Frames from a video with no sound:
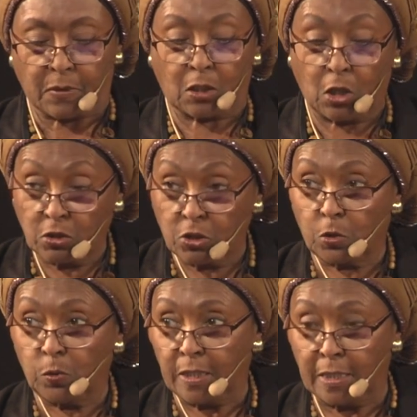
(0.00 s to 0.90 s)

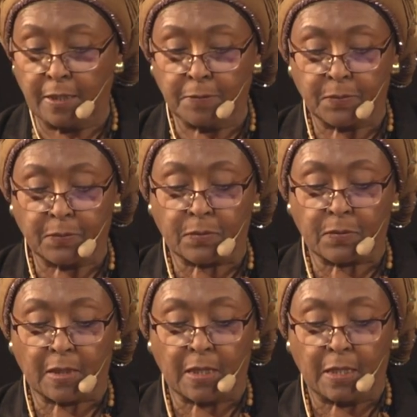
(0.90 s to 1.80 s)
Consequently,
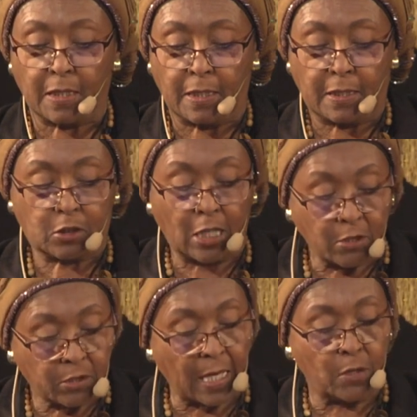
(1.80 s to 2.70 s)

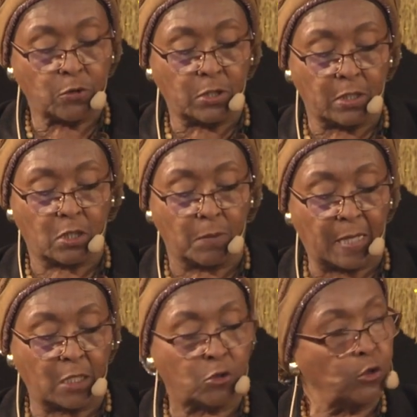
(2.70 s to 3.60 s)
10,000
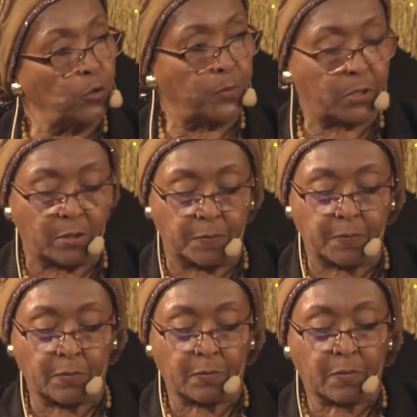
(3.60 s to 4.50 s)
Somalia troops
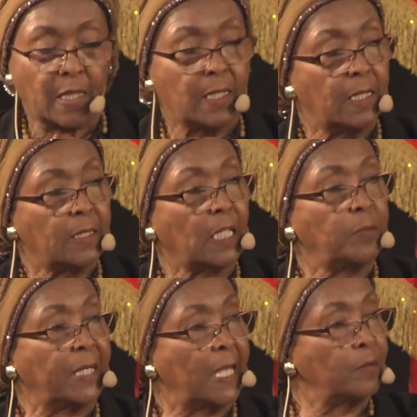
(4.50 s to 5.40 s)
that
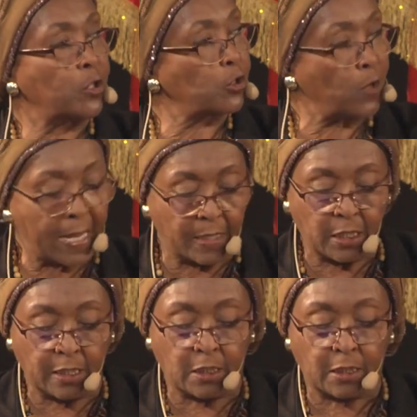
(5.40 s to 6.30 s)
became
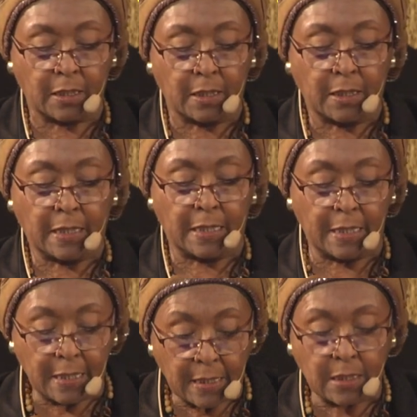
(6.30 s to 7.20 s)
stranded
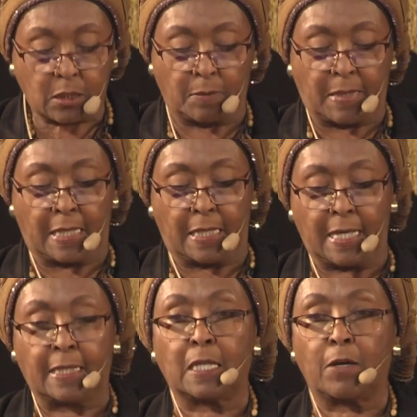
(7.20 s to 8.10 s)
in
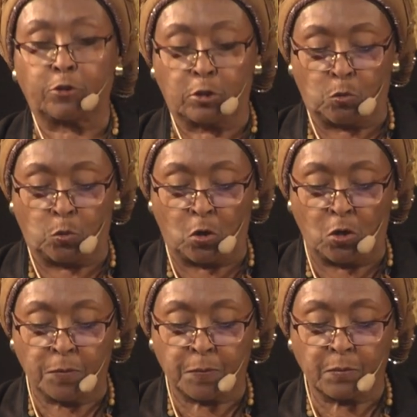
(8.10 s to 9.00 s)
Somaliland after the
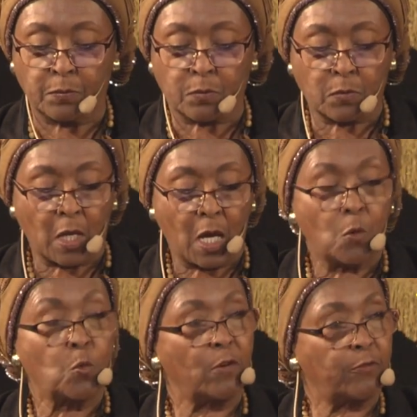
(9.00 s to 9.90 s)
war
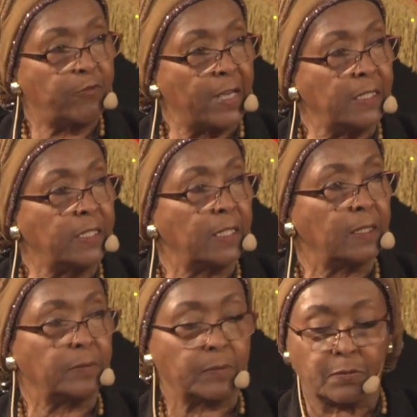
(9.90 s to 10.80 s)
were fed,
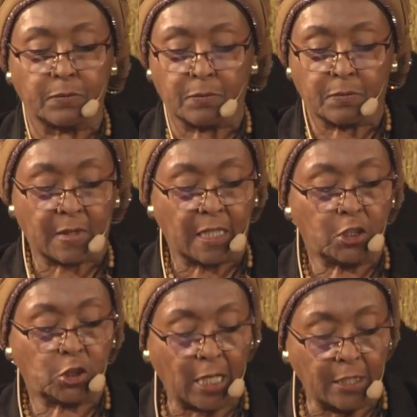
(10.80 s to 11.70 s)

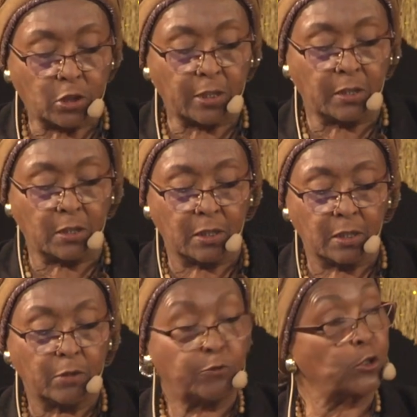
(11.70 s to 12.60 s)
sheltered
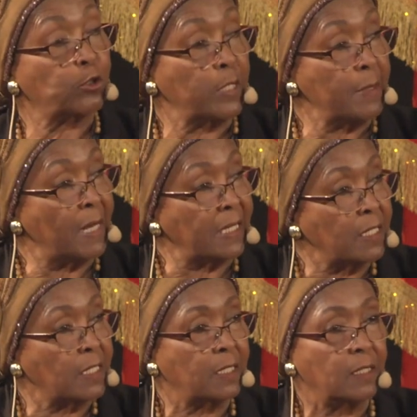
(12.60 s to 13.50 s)
for three
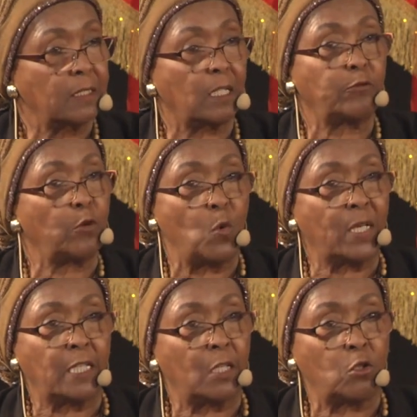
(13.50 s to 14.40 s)
months, not for
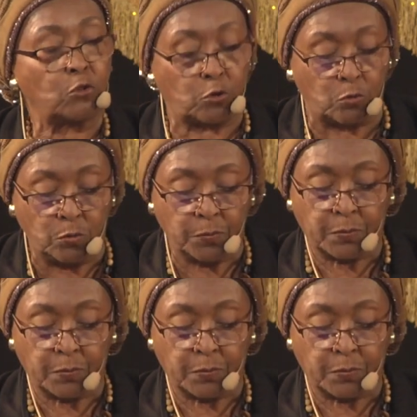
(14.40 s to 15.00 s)
one day or two,